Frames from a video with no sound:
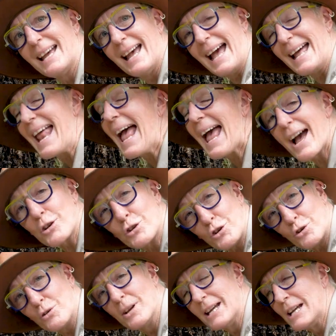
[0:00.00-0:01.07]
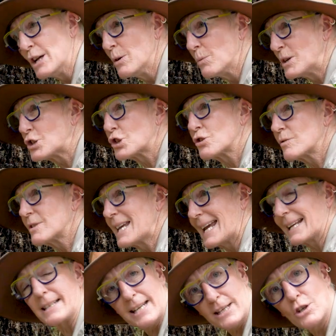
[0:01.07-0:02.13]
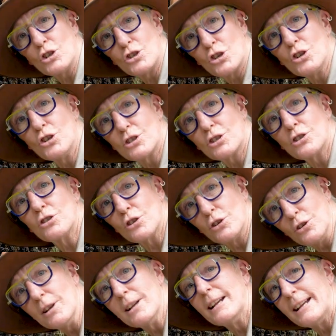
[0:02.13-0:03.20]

and which technique you choose to do,